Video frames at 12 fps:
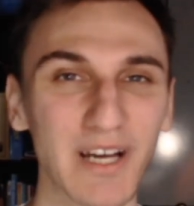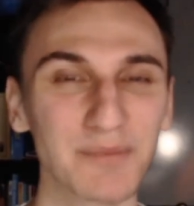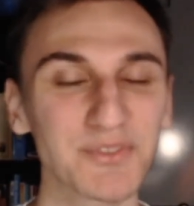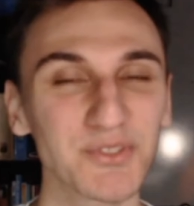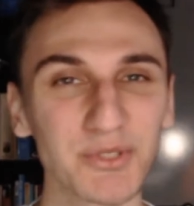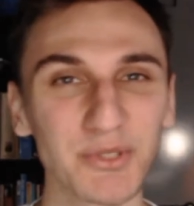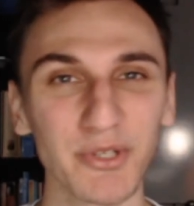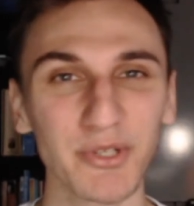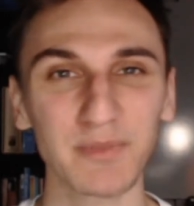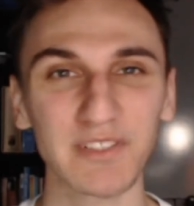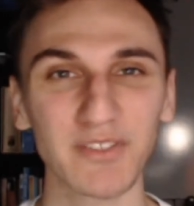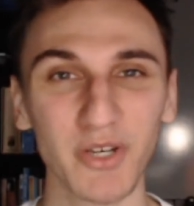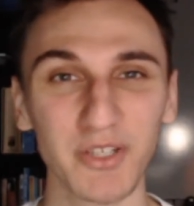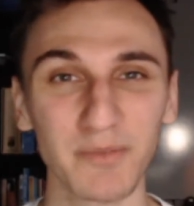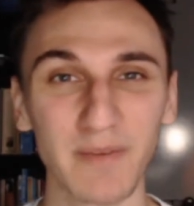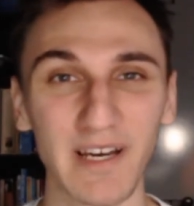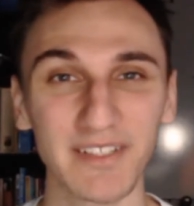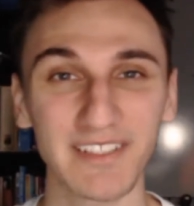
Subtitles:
I'm sure you heard me talk about